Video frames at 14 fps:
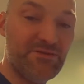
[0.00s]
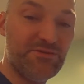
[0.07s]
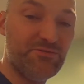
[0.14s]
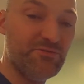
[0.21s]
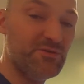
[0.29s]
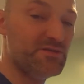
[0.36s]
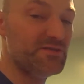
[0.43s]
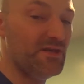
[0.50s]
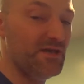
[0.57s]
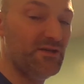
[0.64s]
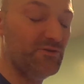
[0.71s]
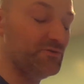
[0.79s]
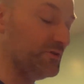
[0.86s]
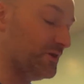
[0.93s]
it do this, I
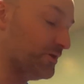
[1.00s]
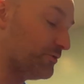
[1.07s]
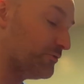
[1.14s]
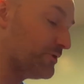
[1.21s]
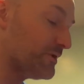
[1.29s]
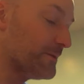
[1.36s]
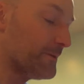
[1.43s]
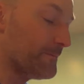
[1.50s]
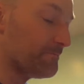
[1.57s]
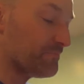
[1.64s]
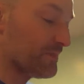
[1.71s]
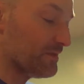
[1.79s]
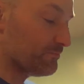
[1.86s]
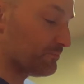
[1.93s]
don't know.
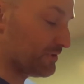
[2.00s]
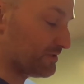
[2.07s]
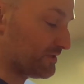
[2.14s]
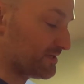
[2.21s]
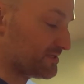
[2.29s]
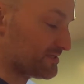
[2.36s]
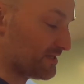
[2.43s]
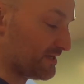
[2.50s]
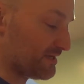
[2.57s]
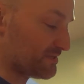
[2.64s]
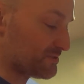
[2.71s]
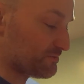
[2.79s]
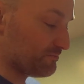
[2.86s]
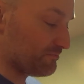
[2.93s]
But let's say
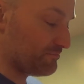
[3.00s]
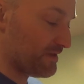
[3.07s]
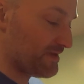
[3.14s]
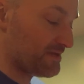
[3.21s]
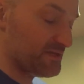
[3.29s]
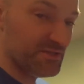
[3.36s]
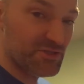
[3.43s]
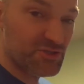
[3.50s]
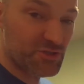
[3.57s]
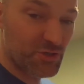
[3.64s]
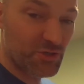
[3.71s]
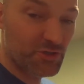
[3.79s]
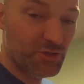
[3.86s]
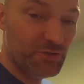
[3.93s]
it's making the
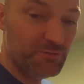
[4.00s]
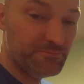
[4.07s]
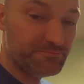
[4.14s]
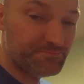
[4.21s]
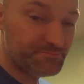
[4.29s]
circle.